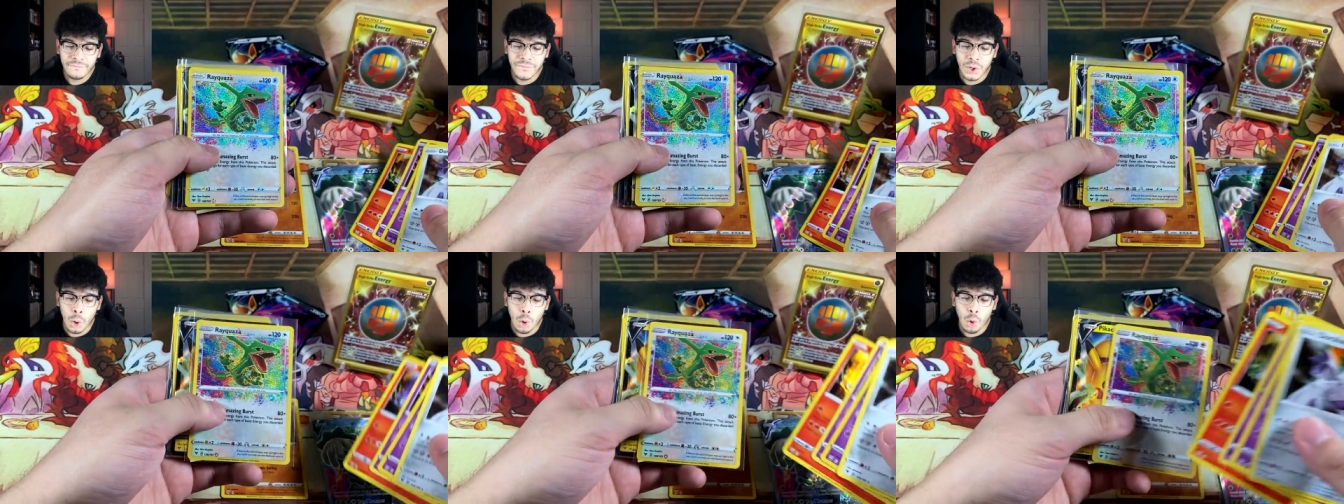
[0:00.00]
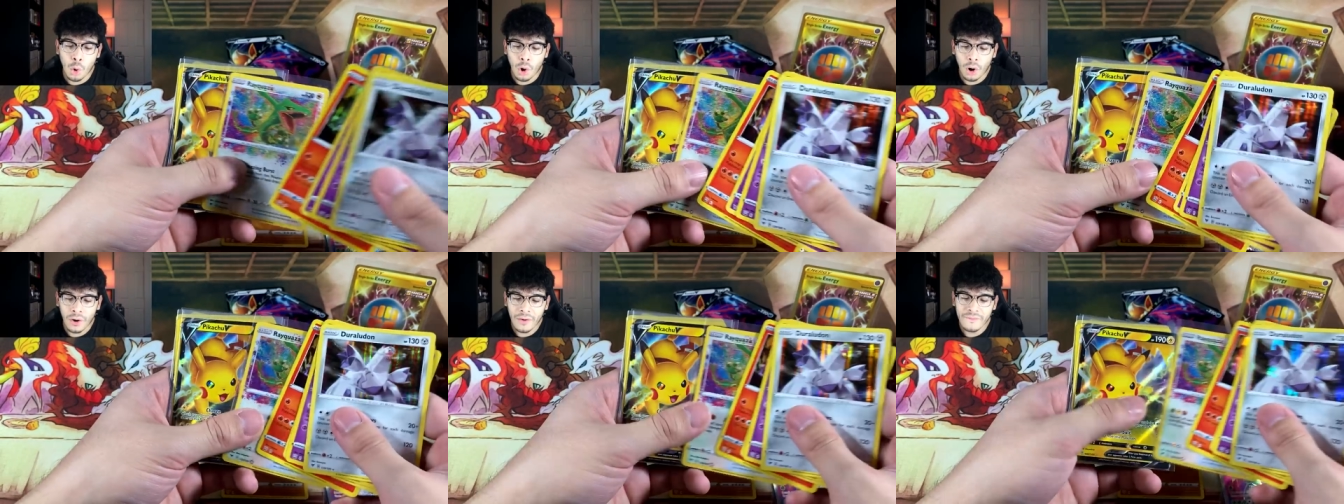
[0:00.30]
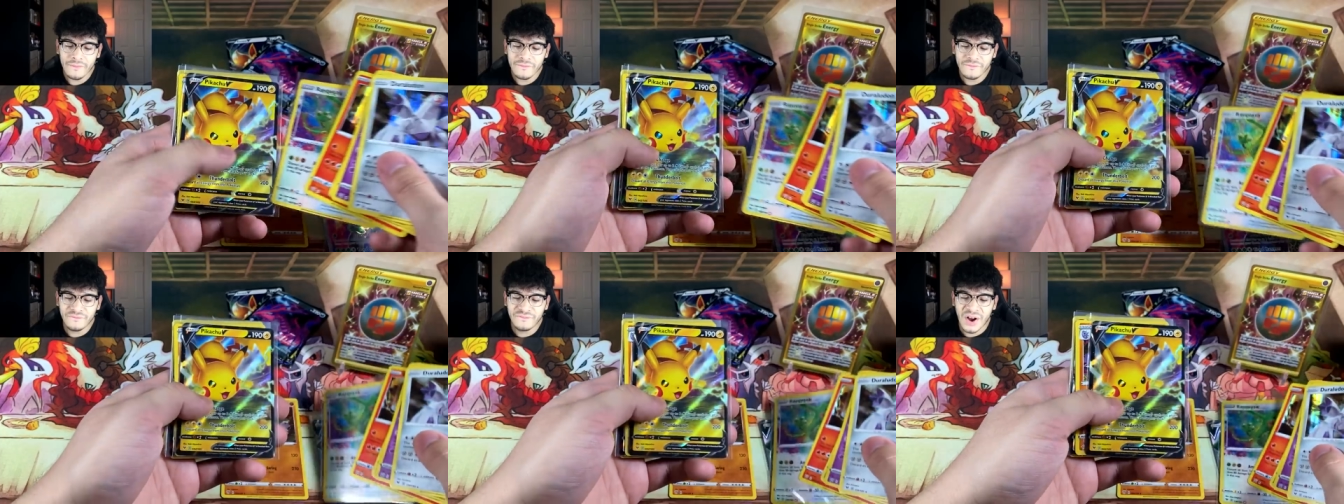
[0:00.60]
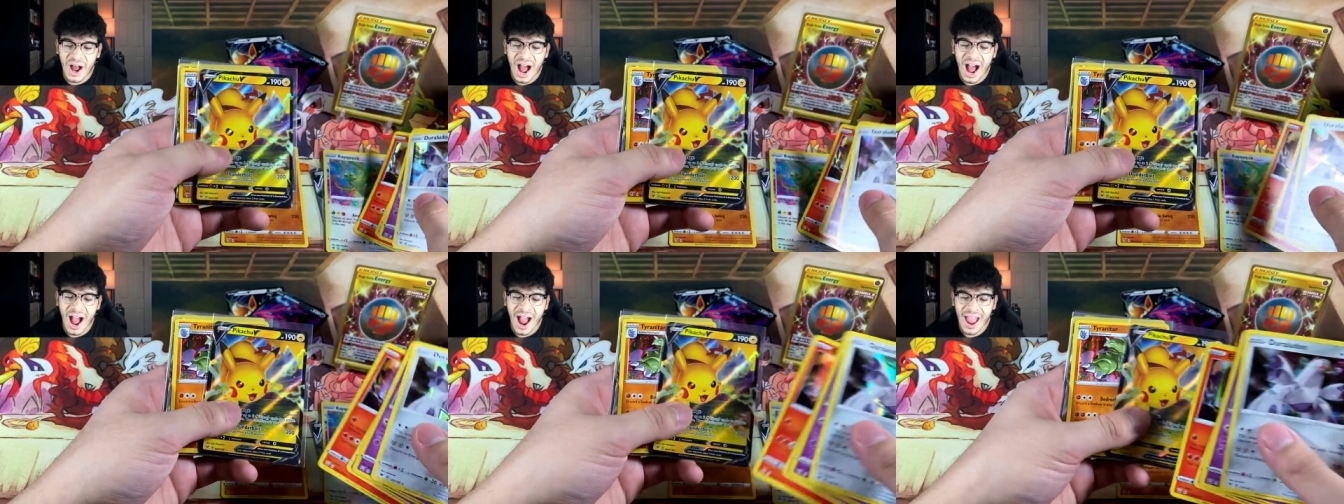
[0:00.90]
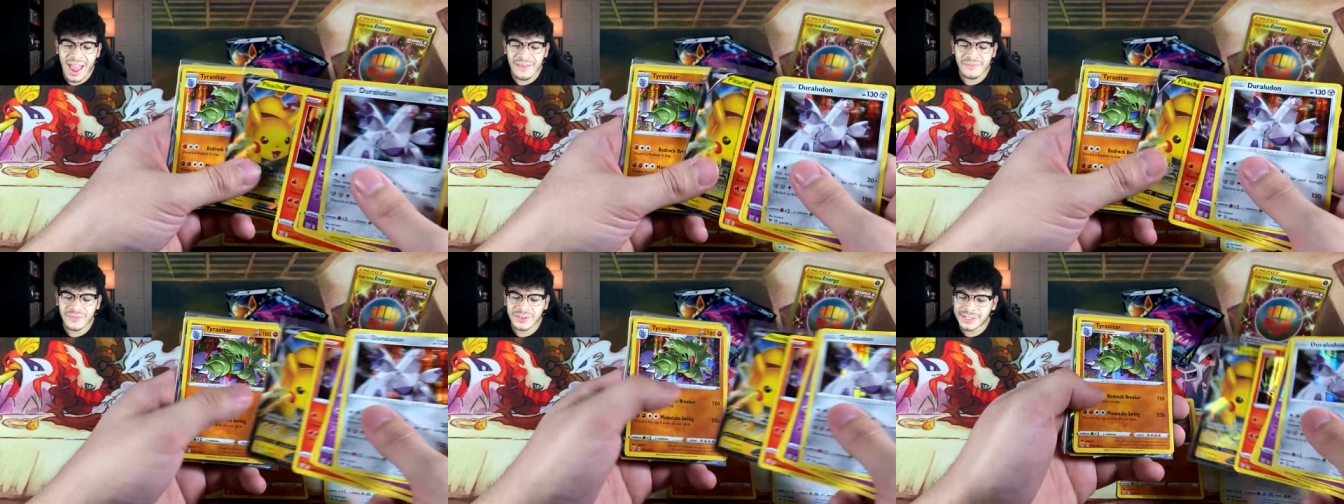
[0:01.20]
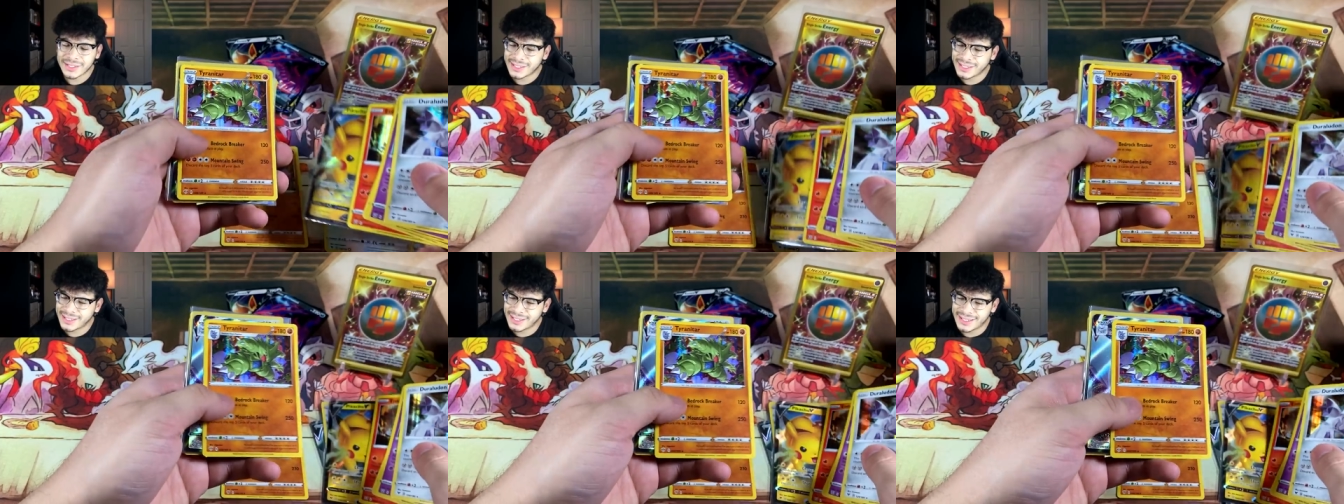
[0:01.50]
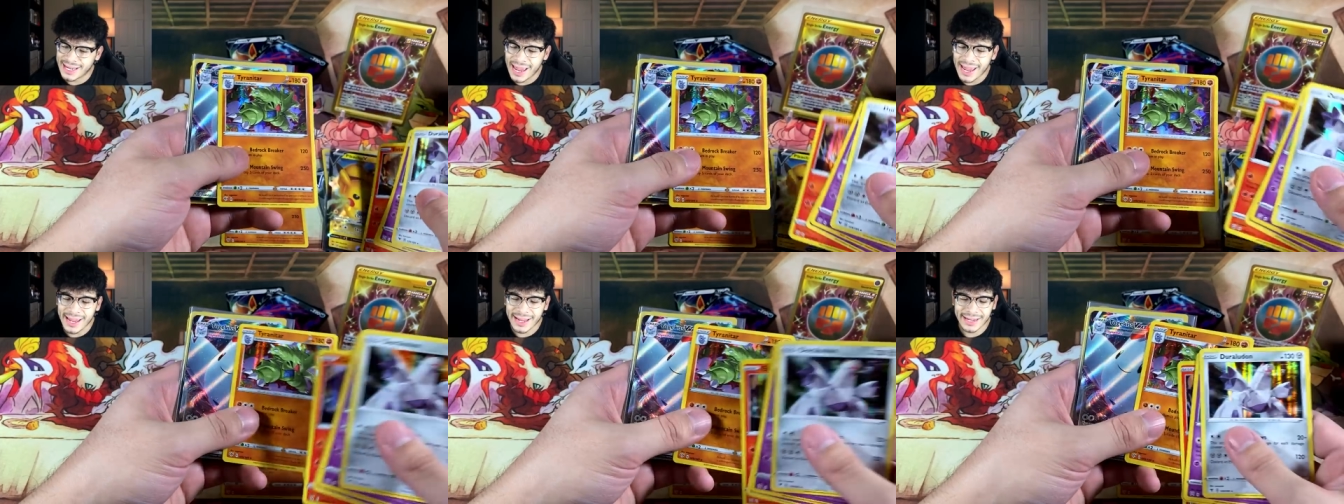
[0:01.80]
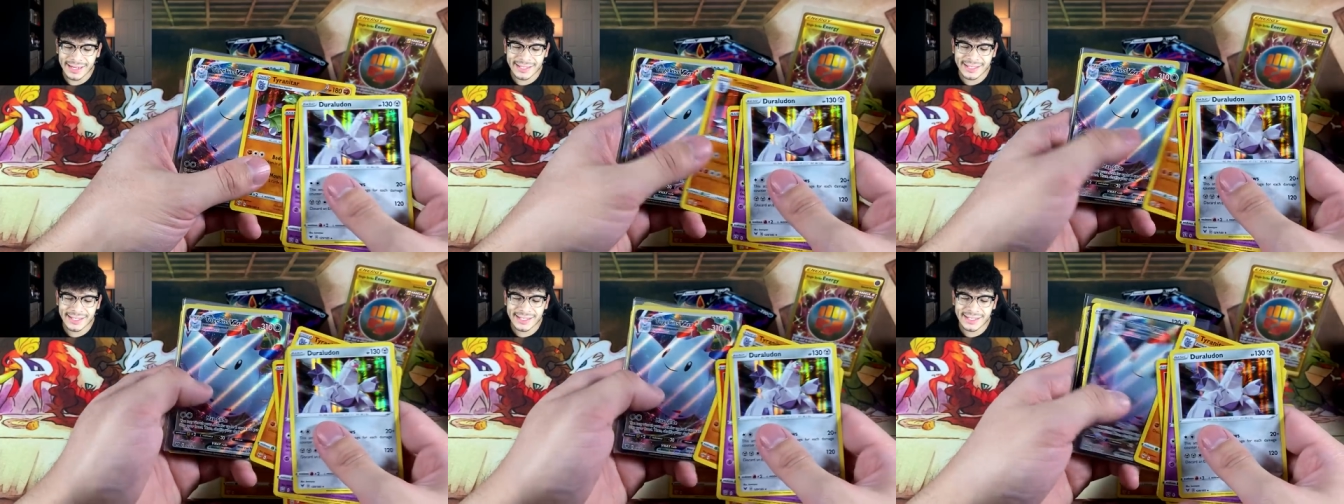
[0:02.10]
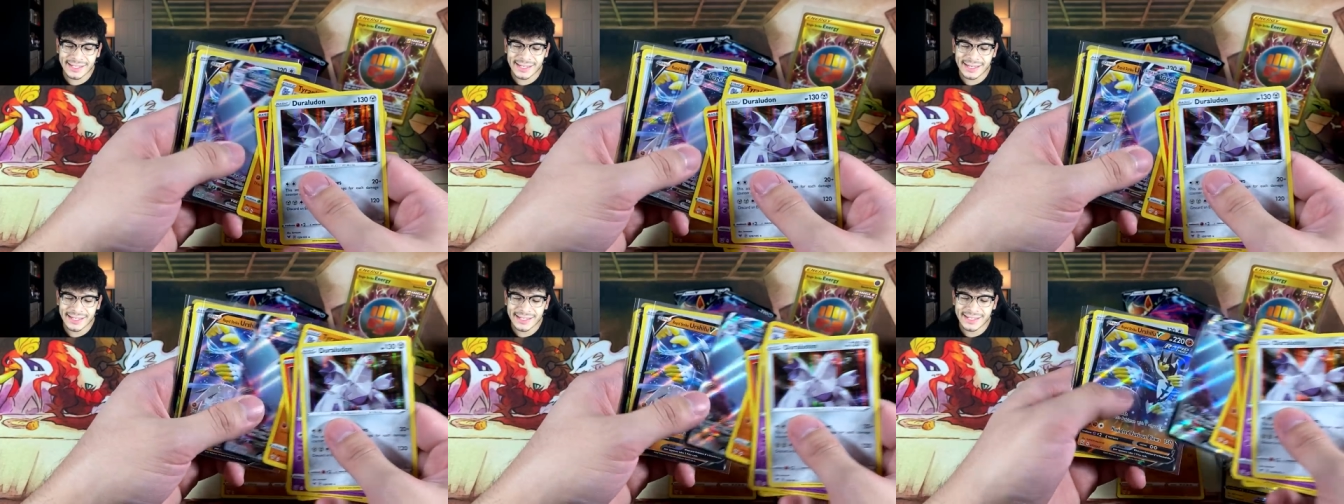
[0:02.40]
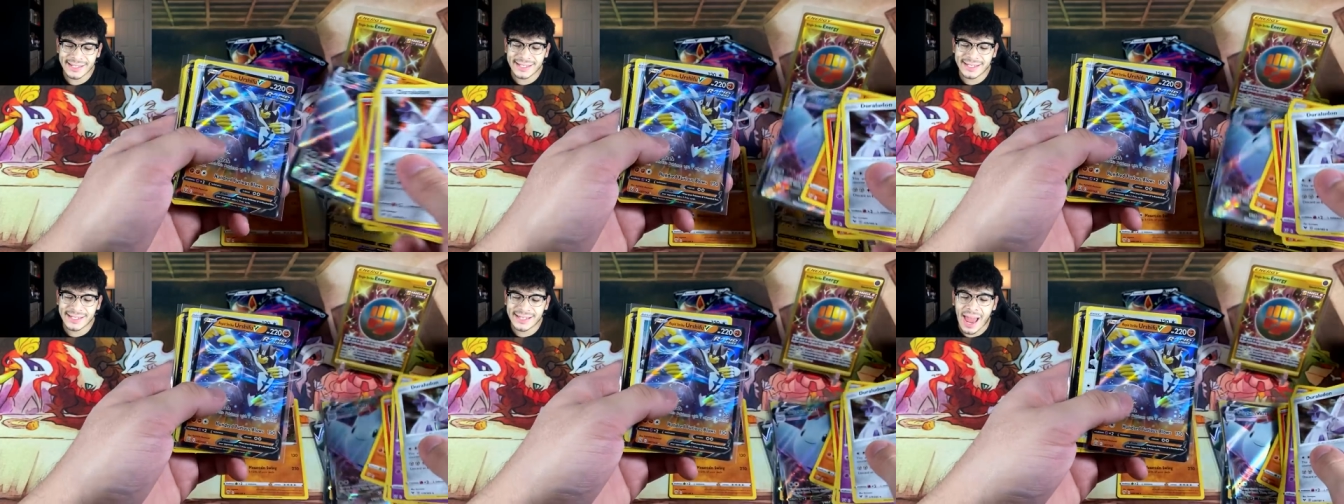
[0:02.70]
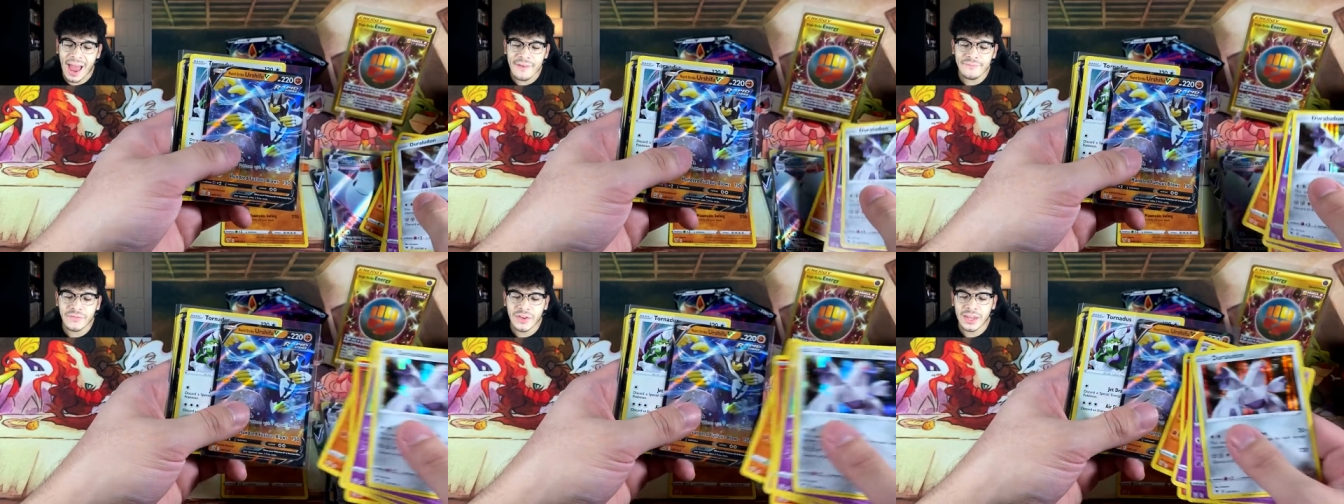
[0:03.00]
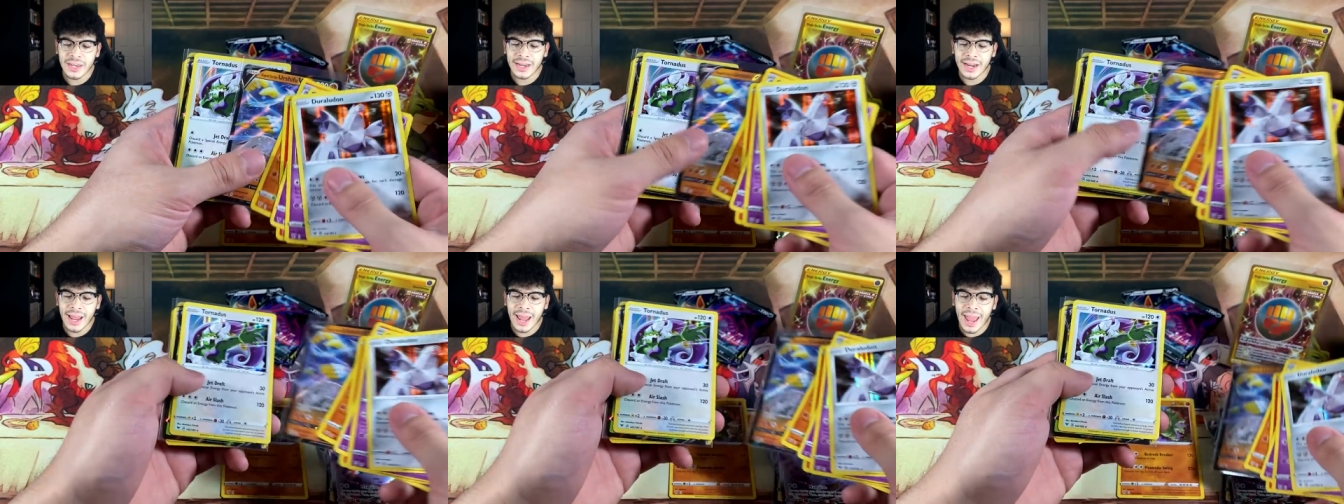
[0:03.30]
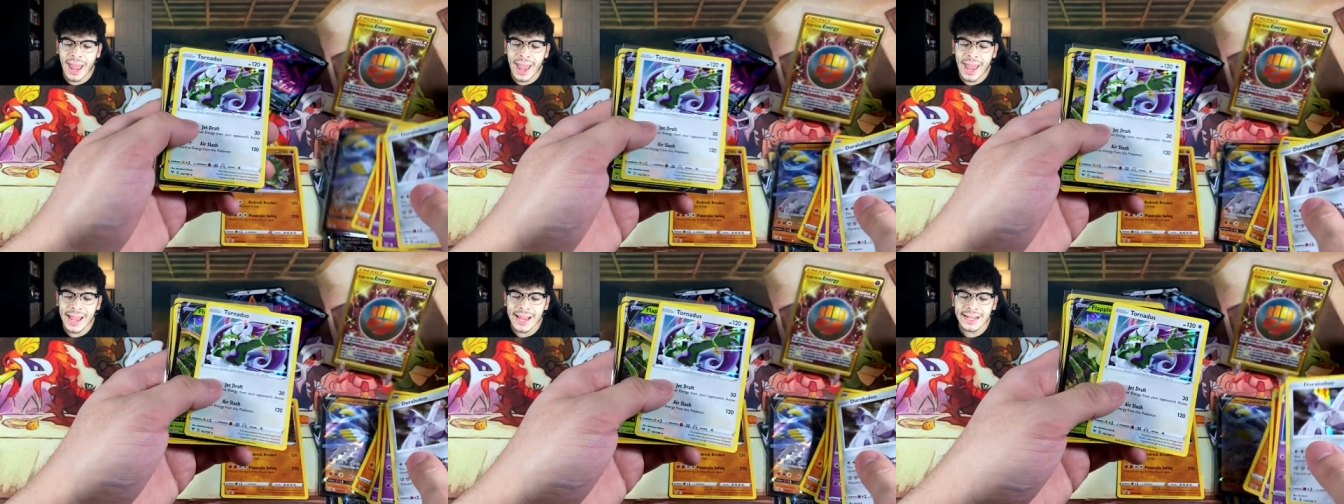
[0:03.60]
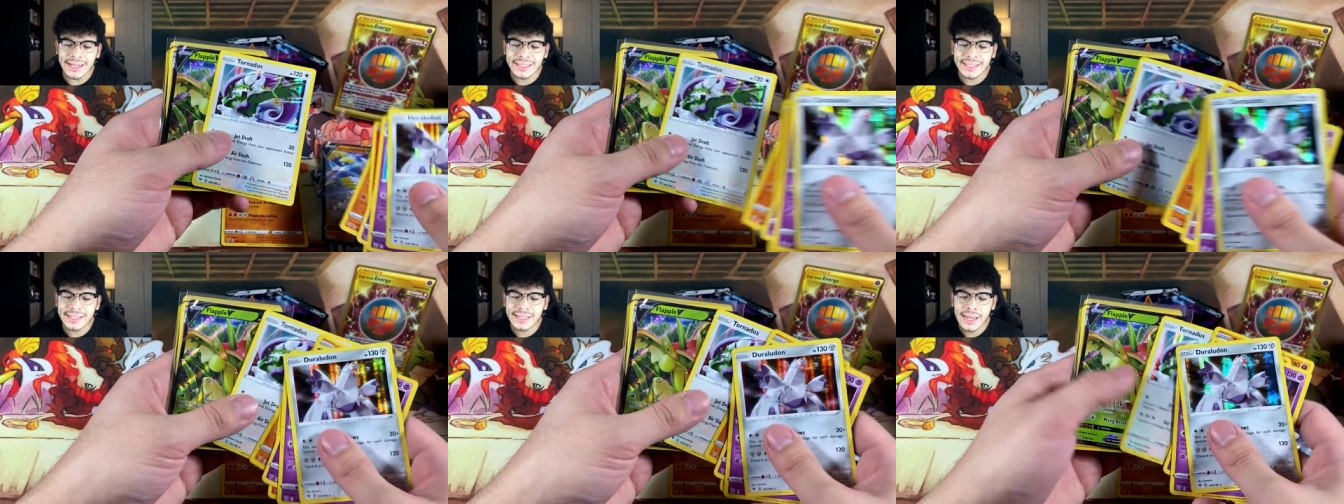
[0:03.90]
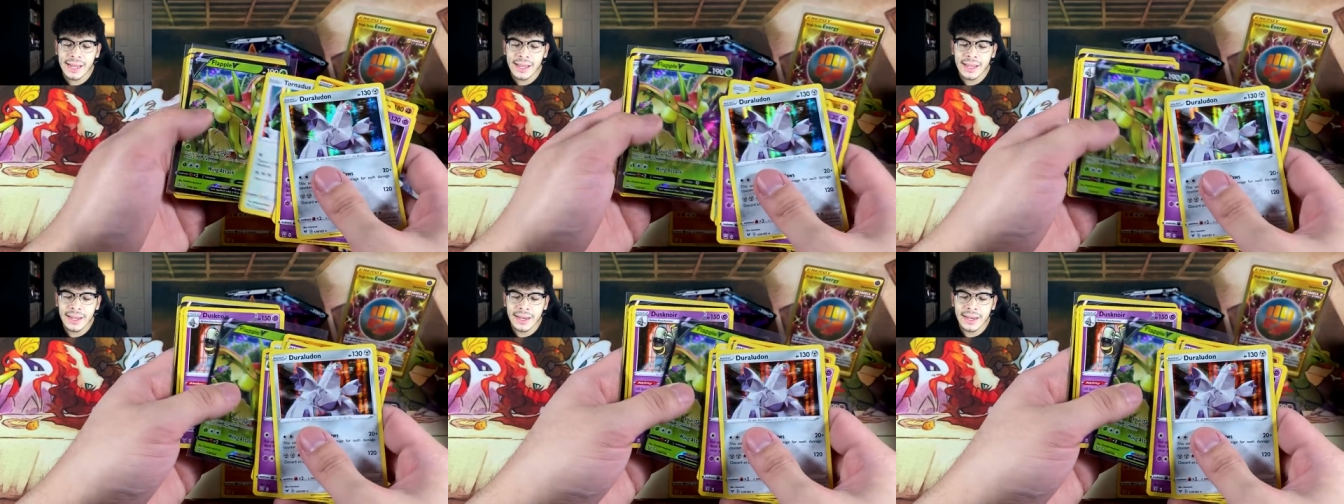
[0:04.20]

Four, five, six, seven, eight,